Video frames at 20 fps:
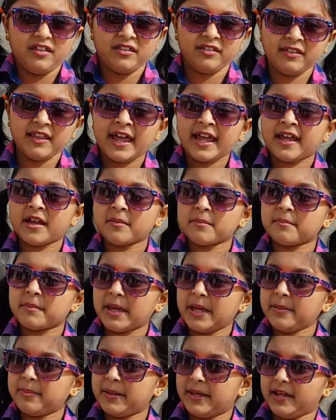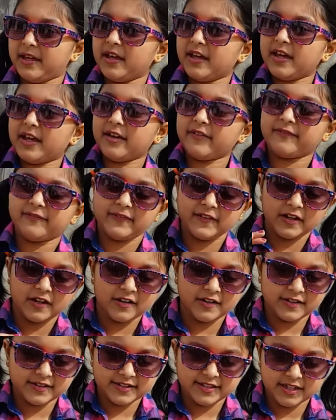Like, maybe if
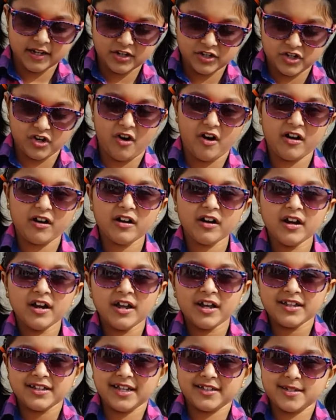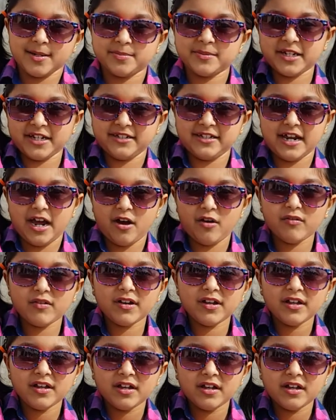there's a jar that's upside down,